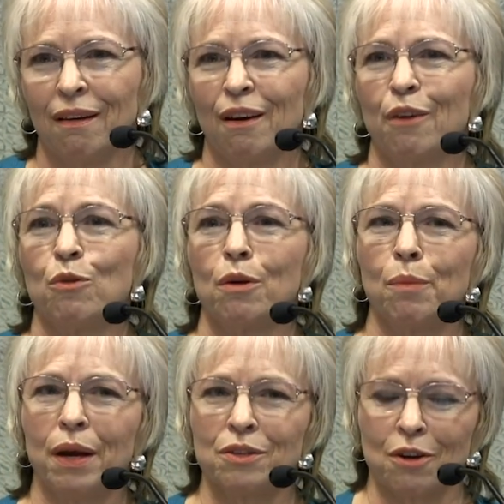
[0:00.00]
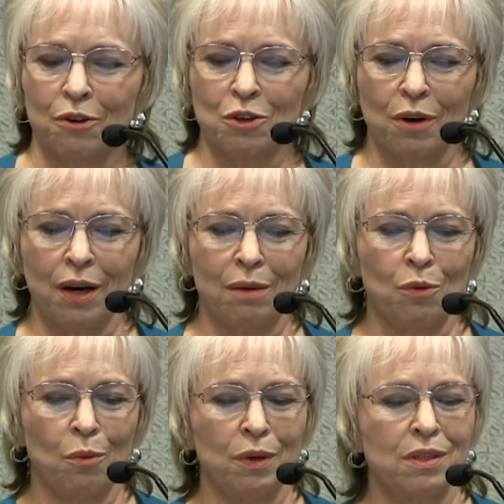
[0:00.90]
of what makes our training
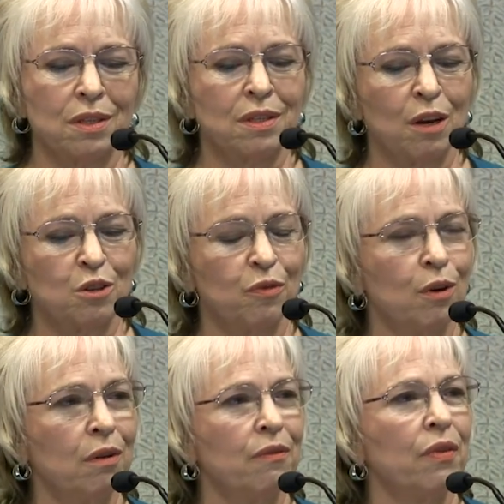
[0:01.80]
moments successful